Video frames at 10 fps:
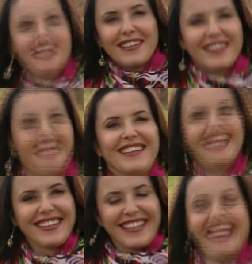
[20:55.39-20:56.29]
happy
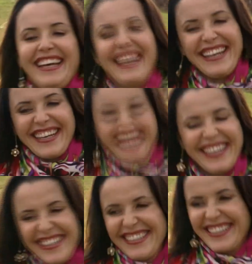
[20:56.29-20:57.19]
that I won't be looking
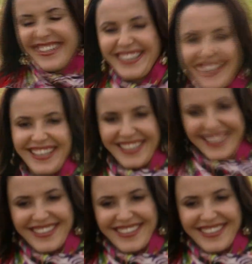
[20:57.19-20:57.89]
40. Yay.